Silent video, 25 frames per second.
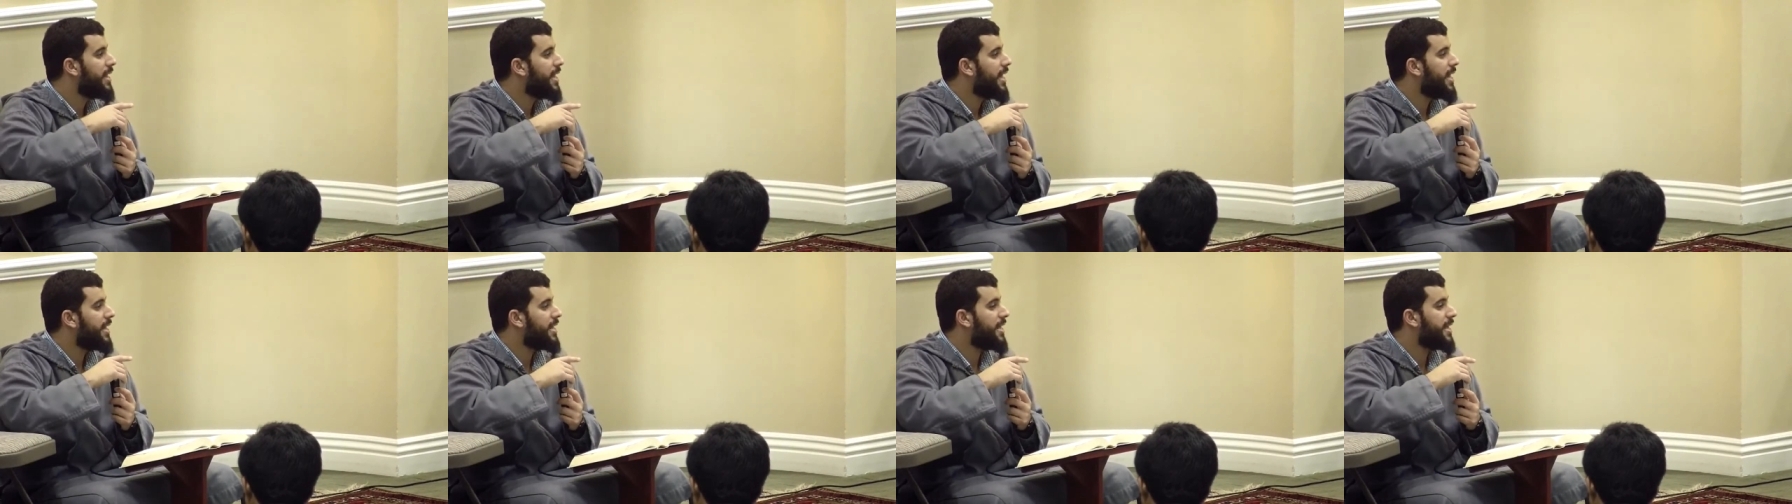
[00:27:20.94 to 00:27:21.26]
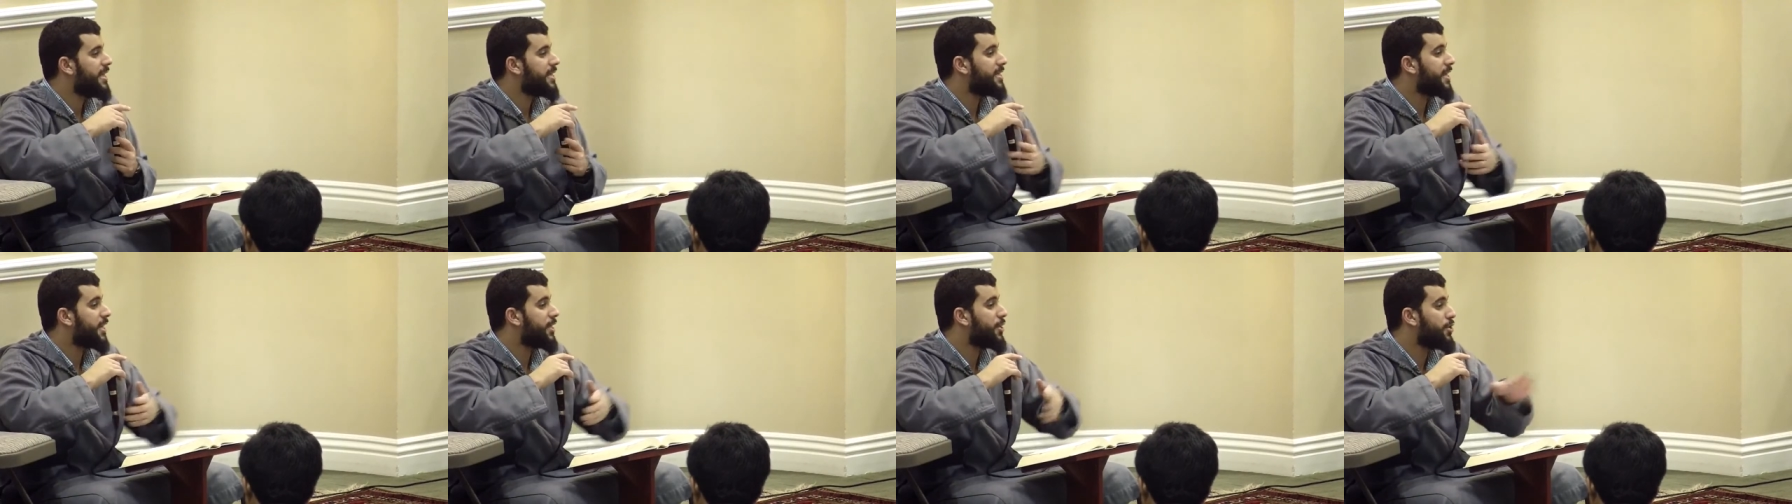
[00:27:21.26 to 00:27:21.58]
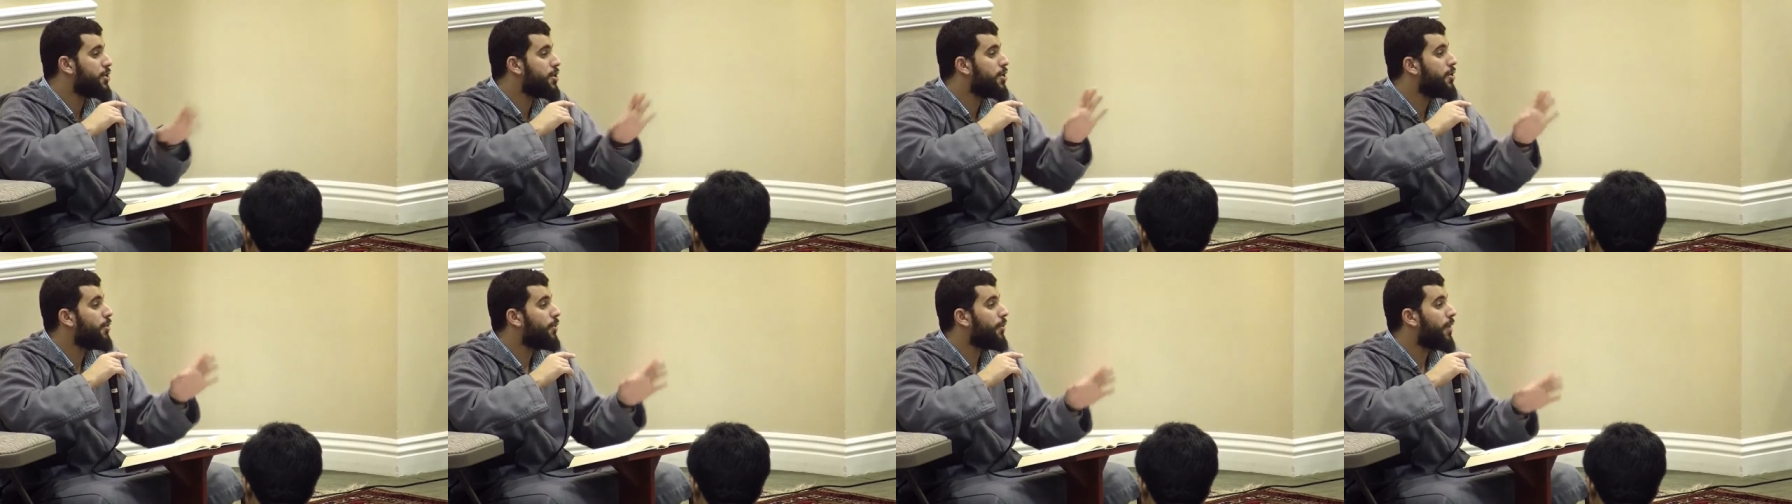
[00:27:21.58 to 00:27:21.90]
And he said,
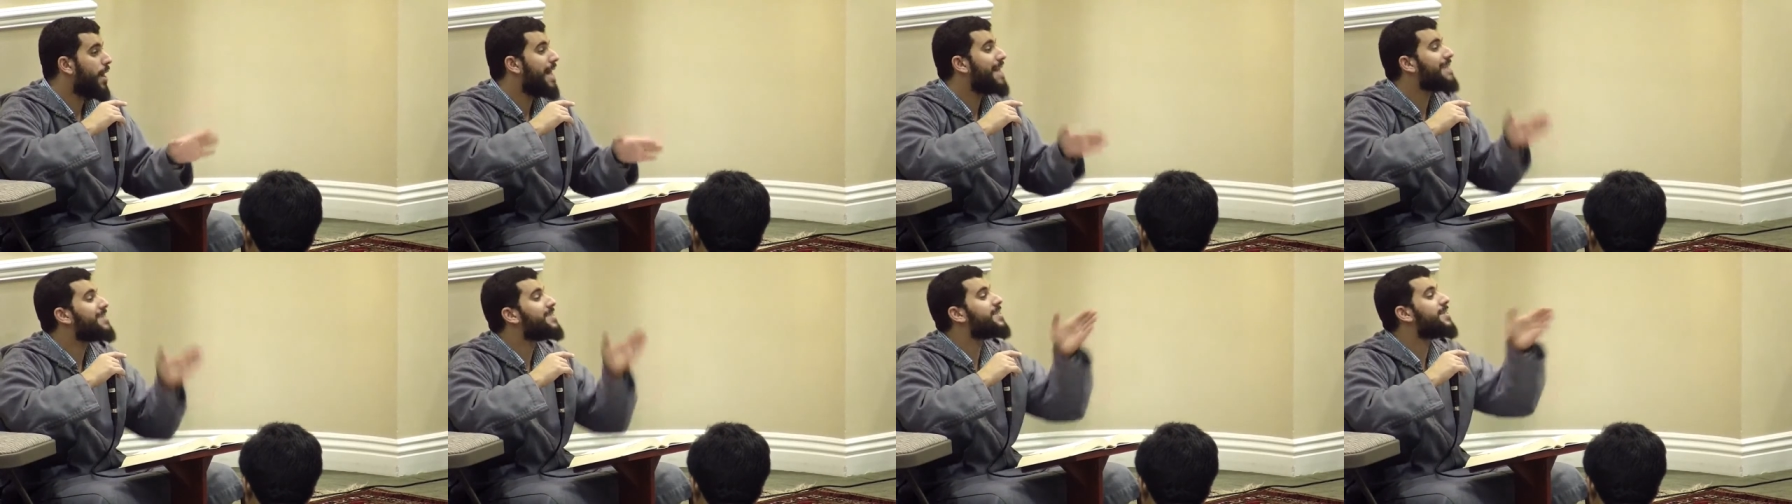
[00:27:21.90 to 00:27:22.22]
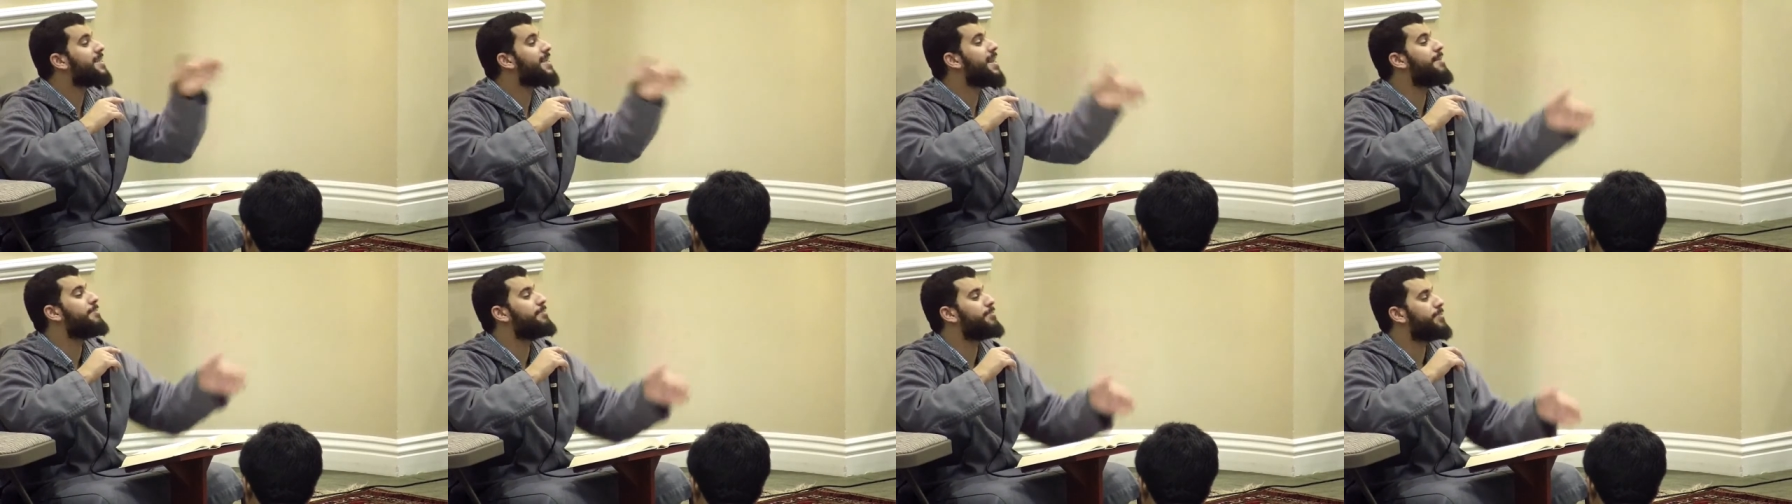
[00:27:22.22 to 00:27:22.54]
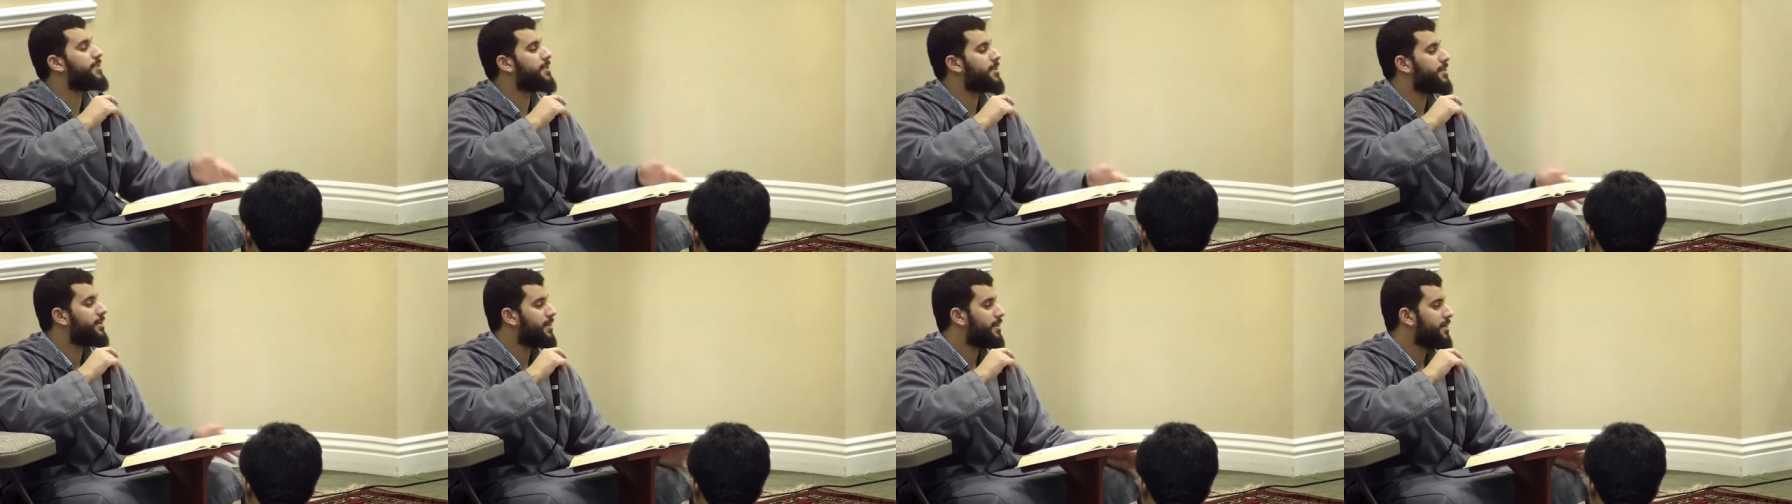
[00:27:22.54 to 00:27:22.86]
No,
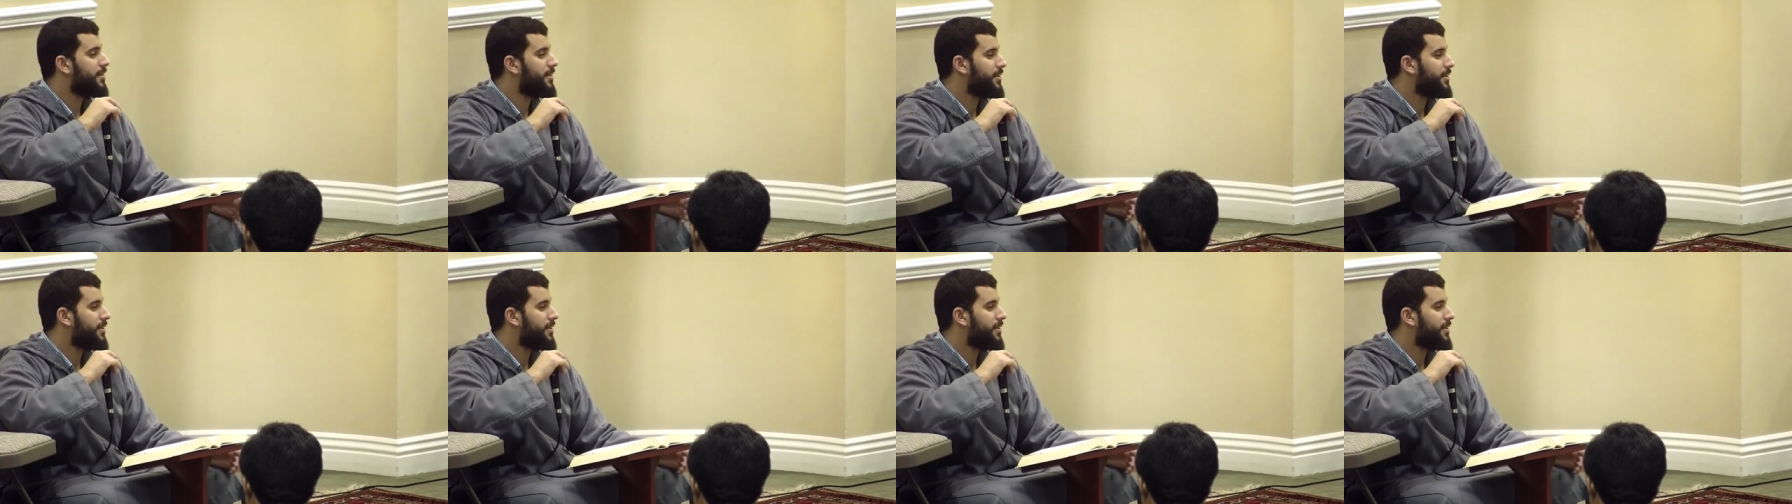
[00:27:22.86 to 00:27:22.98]
aslamt.